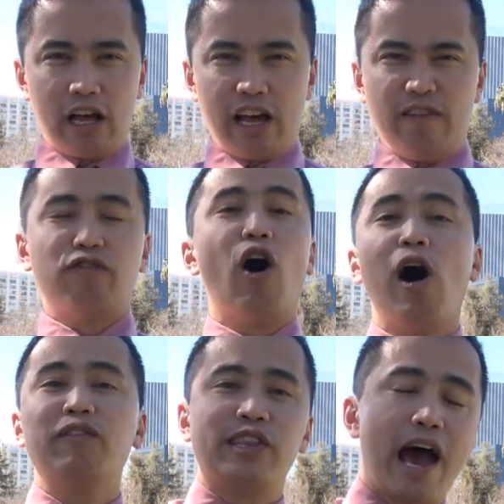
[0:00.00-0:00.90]

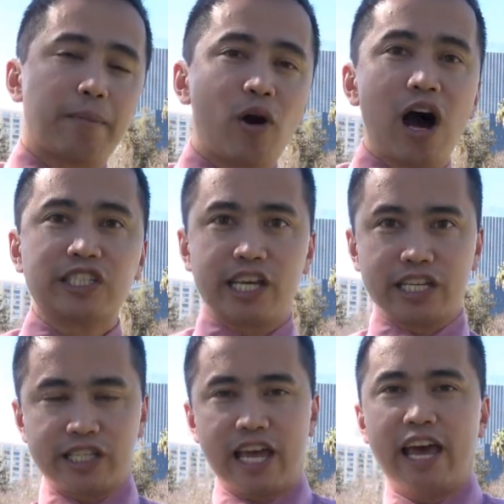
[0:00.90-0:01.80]
involved in that
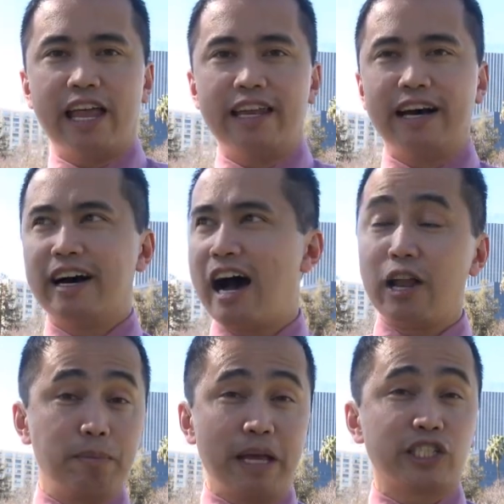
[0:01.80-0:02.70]
process and uh, how
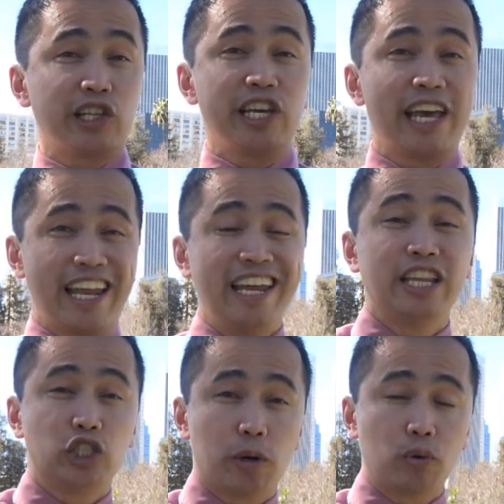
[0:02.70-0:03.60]
to basically get in
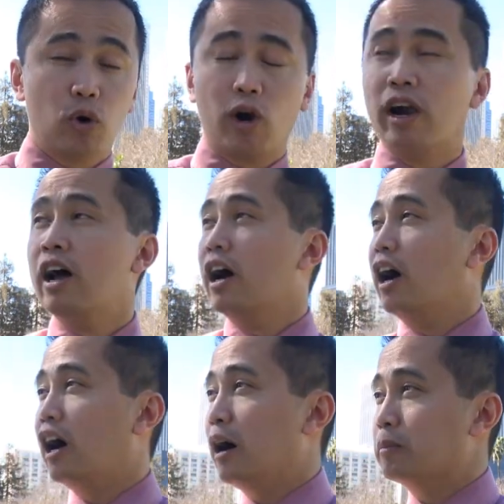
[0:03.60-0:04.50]
the drum corps.
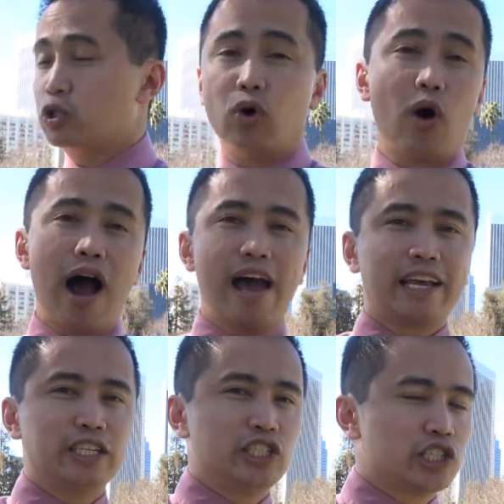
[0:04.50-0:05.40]
Um, so I
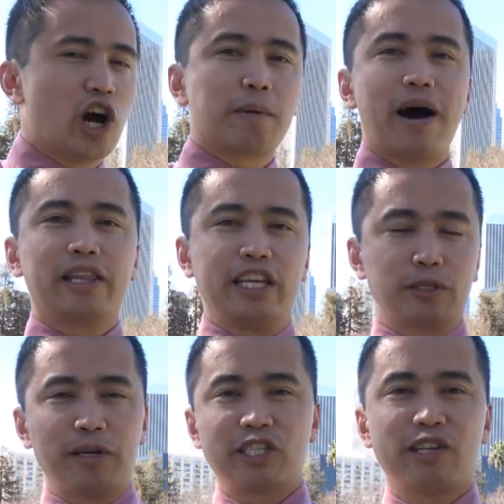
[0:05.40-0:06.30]
can just talk about the
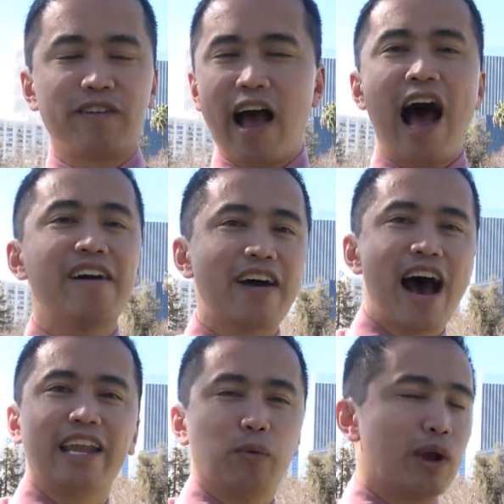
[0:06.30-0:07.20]
experiences I've
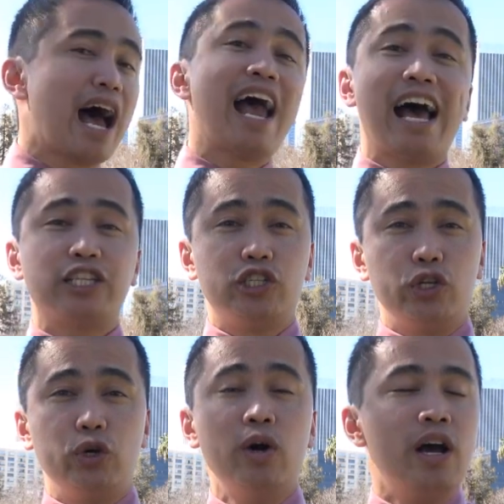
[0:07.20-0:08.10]
had and what I had to
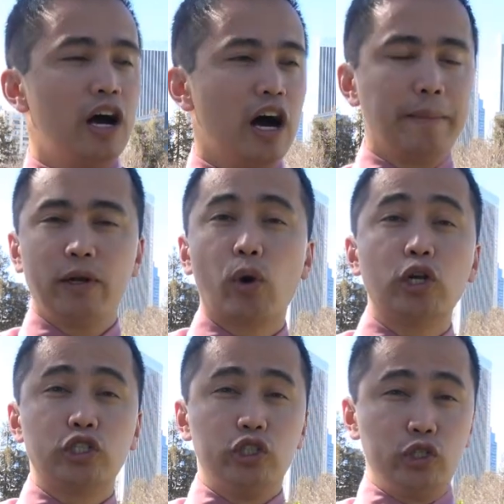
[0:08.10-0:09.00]
do um, in
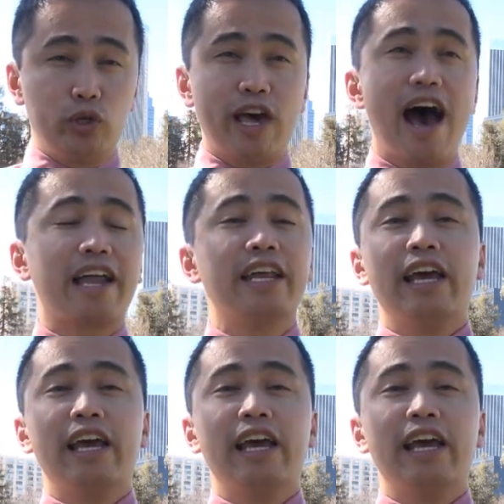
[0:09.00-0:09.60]
order to do that